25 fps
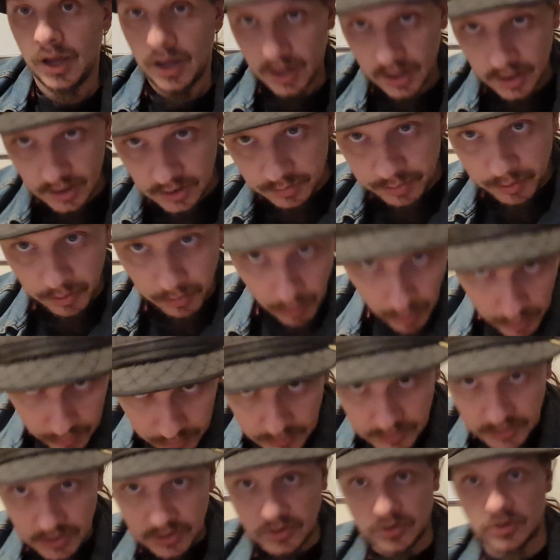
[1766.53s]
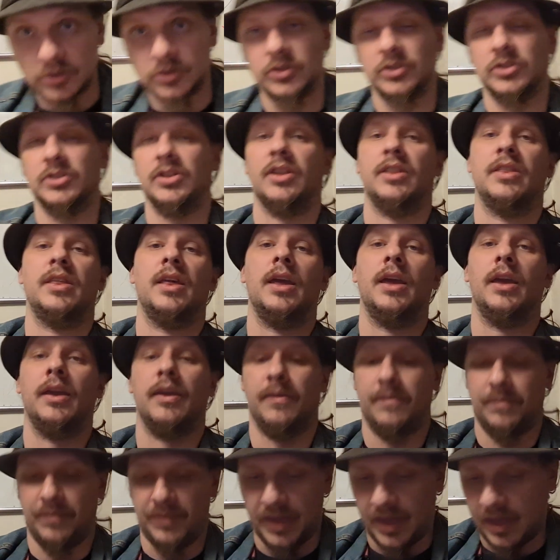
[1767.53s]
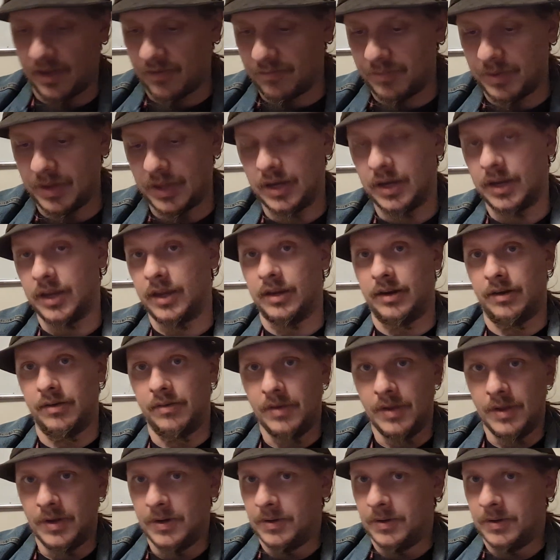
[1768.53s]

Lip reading: Because prerequisites are just a thing that have been in